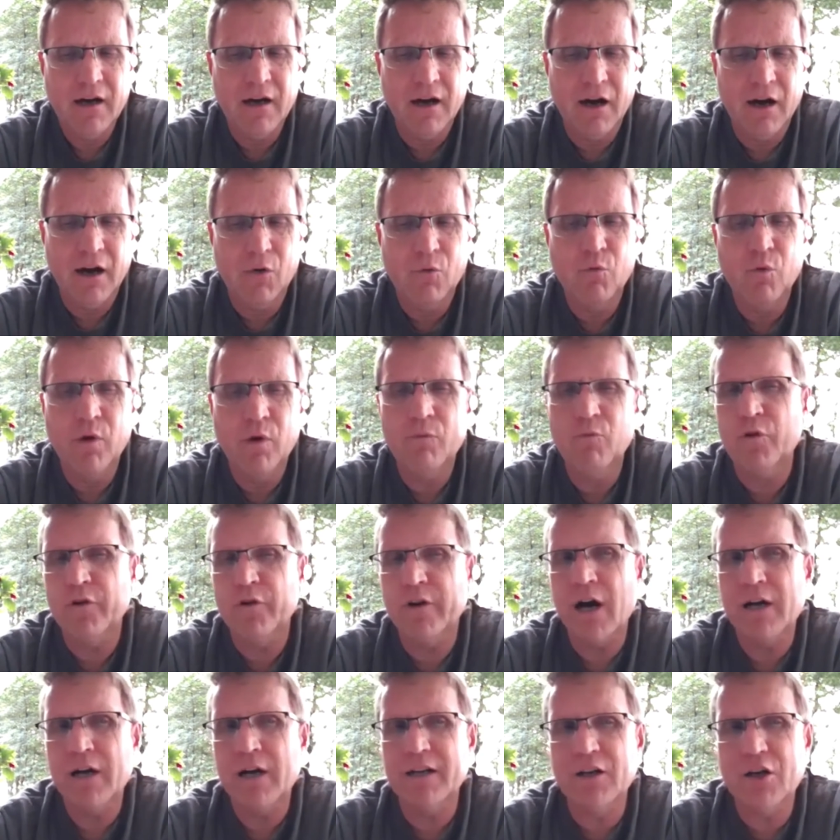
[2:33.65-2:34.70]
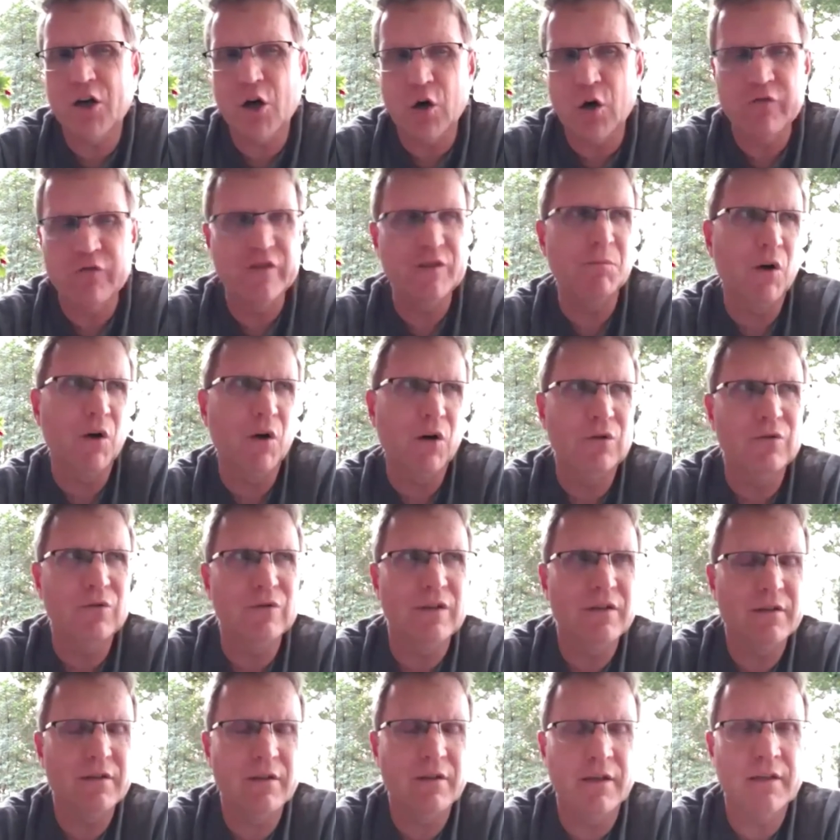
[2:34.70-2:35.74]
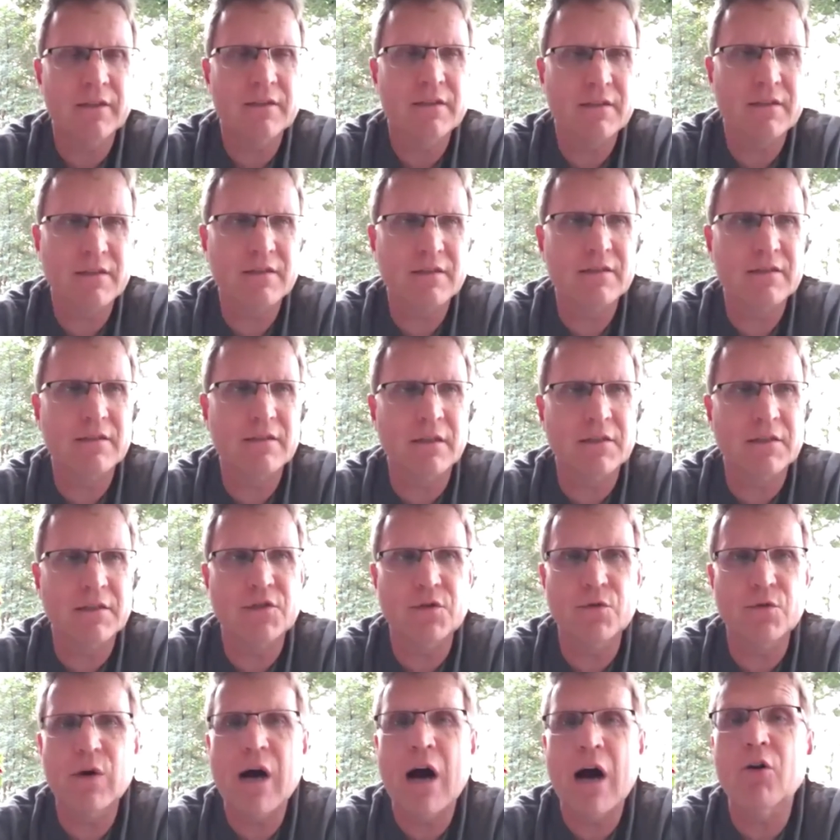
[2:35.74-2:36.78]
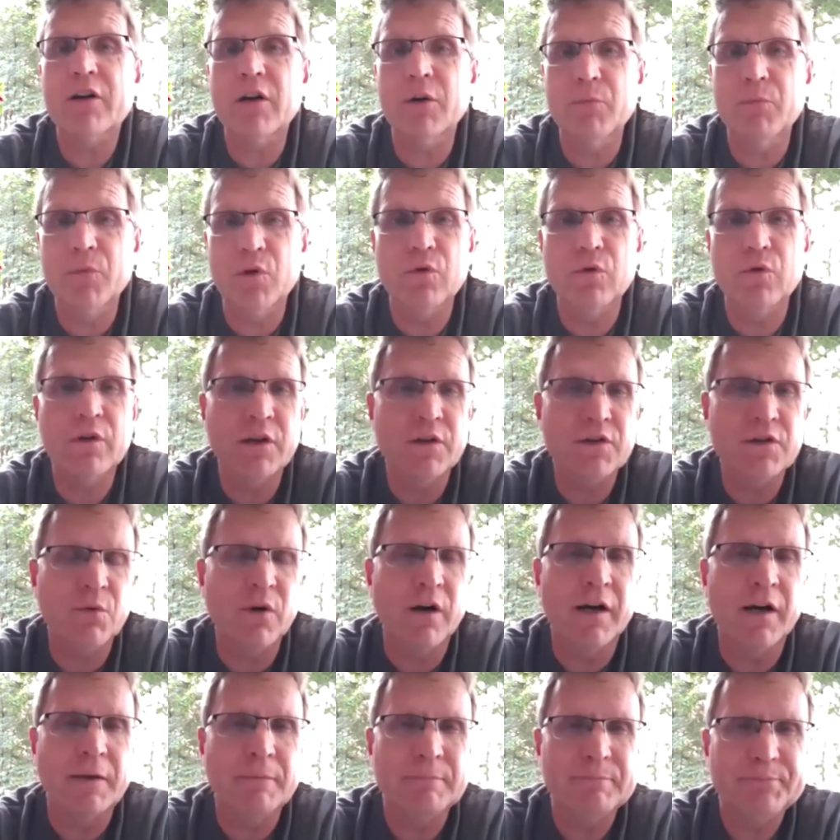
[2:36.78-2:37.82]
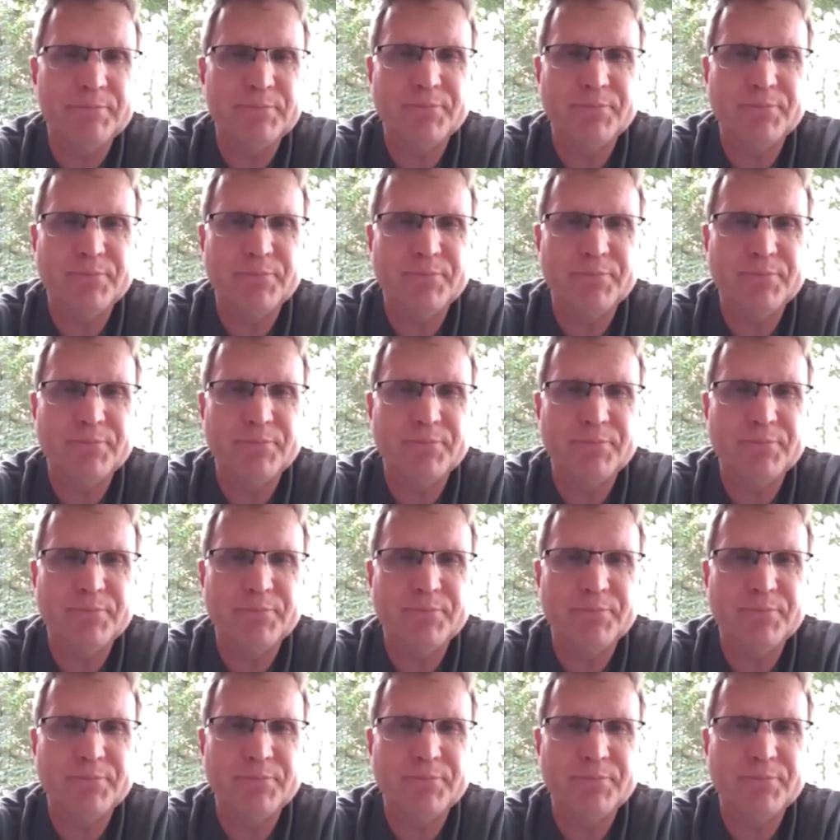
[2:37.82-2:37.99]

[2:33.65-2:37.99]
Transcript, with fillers: uh, when we're not in COVID mode, it's a two hour commute each way.